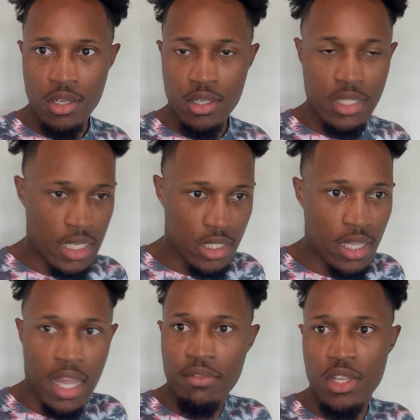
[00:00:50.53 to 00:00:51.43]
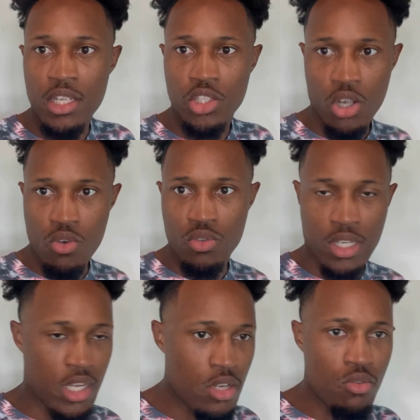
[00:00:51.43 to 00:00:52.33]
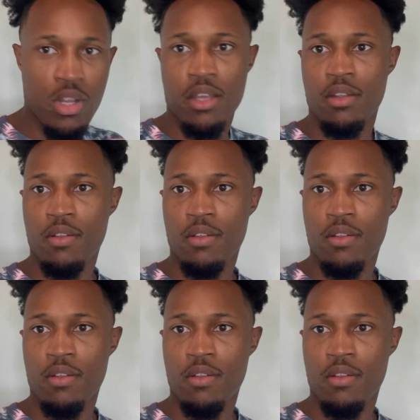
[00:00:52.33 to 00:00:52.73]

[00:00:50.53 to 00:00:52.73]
that's the life that he chose and he knew that